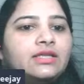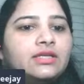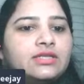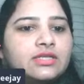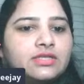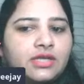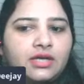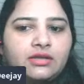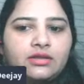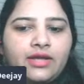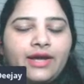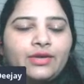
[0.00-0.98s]
the
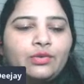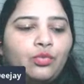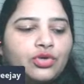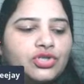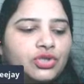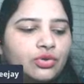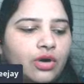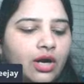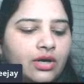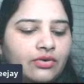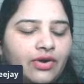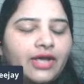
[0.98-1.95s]
detail that what you
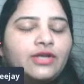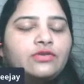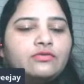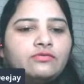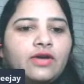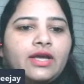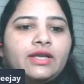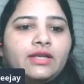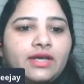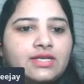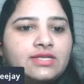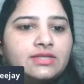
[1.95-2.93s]
are trying to
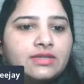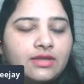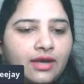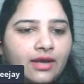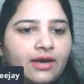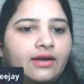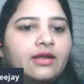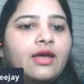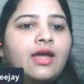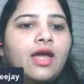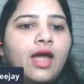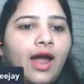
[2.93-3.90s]
find is there
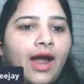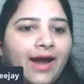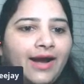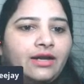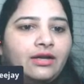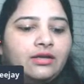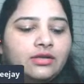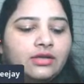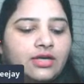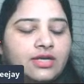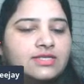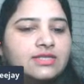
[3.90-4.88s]
and
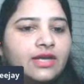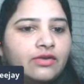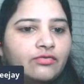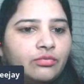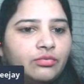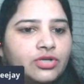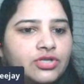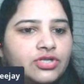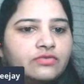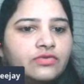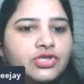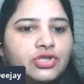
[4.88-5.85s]
is the
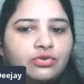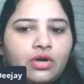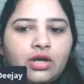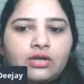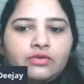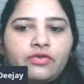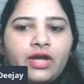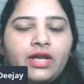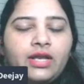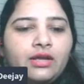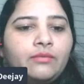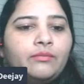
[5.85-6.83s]
information which you are
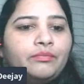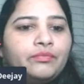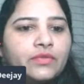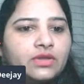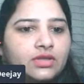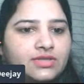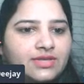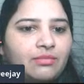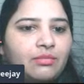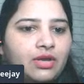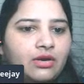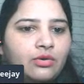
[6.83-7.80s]
finding
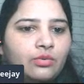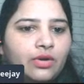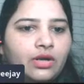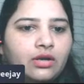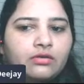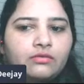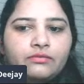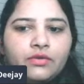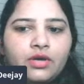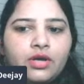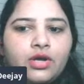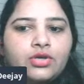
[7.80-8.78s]
similar one.
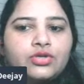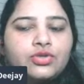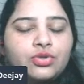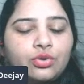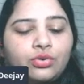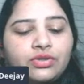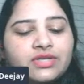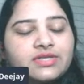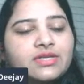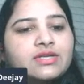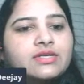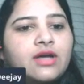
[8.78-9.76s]
So
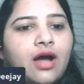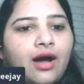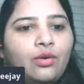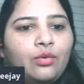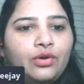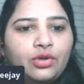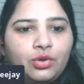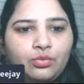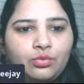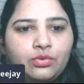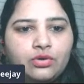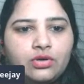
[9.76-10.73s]
this is how it
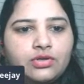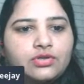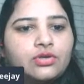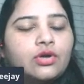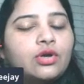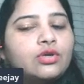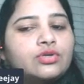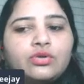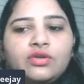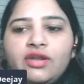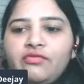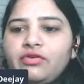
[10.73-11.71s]
works.
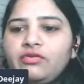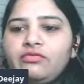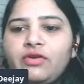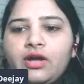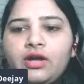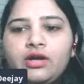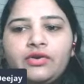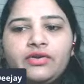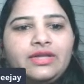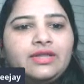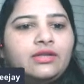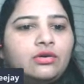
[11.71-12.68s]
So never
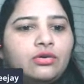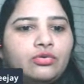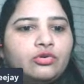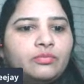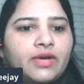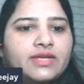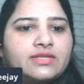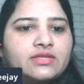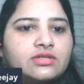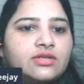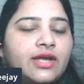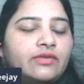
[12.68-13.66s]
read the whole
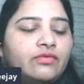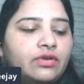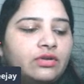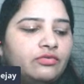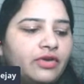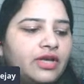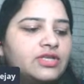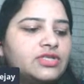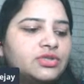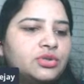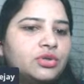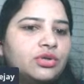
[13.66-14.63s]
passage. That will
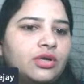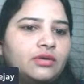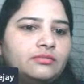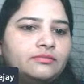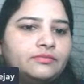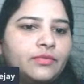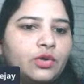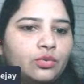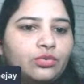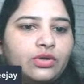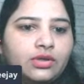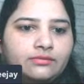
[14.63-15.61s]
waste your time
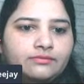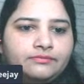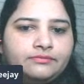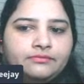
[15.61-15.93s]
only.